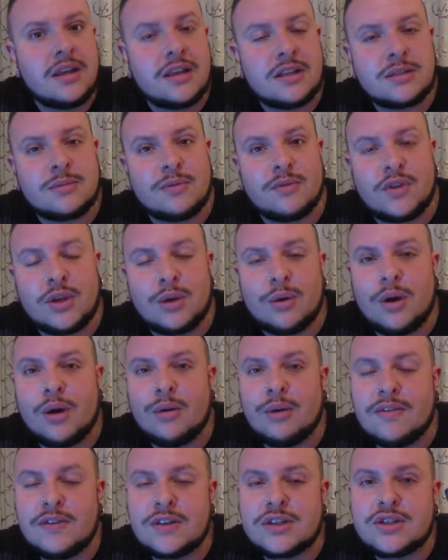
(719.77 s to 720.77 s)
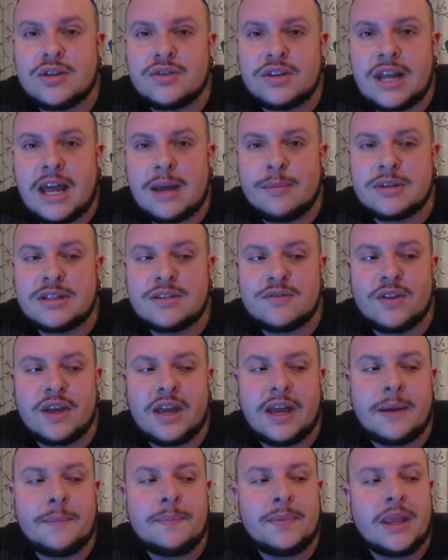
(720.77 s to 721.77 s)
Some of you are in the southern
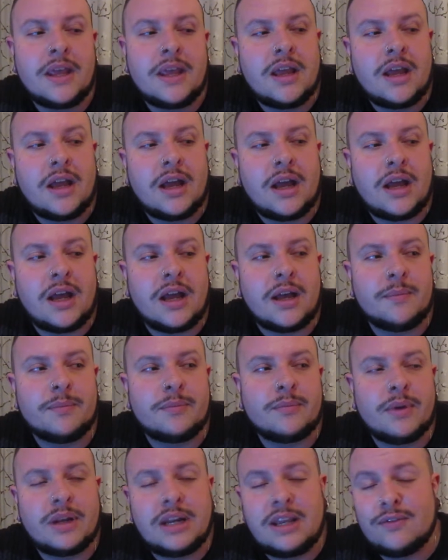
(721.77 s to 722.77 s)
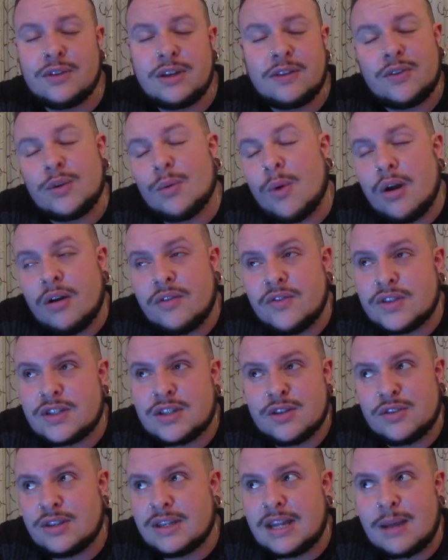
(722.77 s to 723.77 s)
hemisphere, and even if you are in the
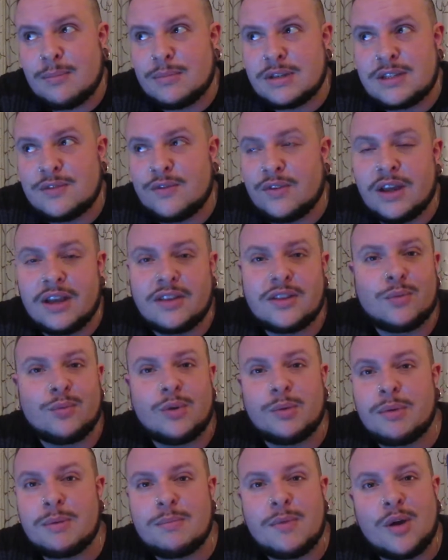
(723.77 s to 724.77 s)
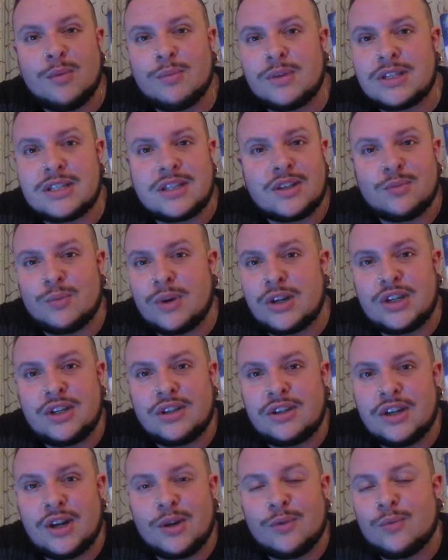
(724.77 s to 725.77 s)
southern hemisphere, there will be moments that when
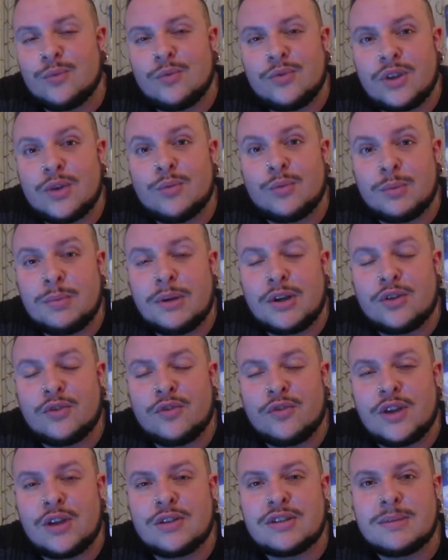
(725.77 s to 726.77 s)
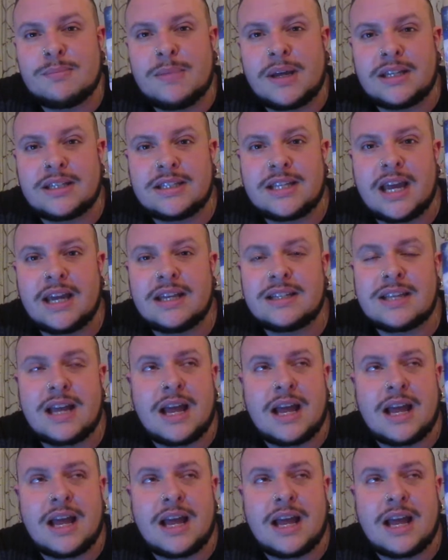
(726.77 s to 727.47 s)
you know that would be good for you to meditate.